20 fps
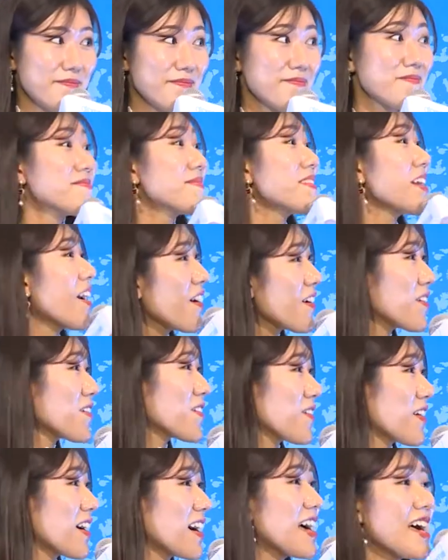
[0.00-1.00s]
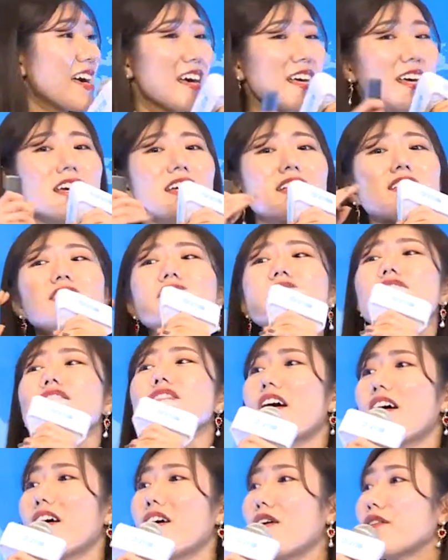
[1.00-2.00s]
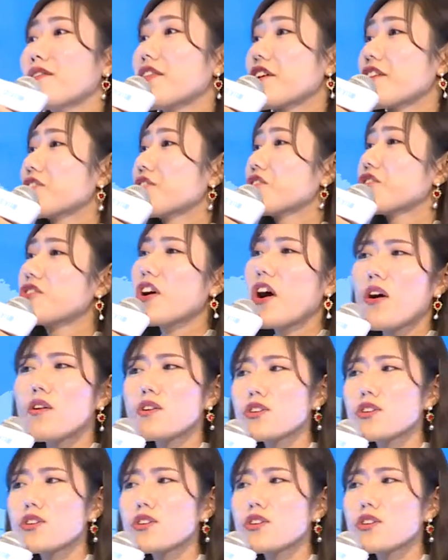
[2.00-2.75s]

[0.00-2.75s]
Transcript: No, it is no, there's no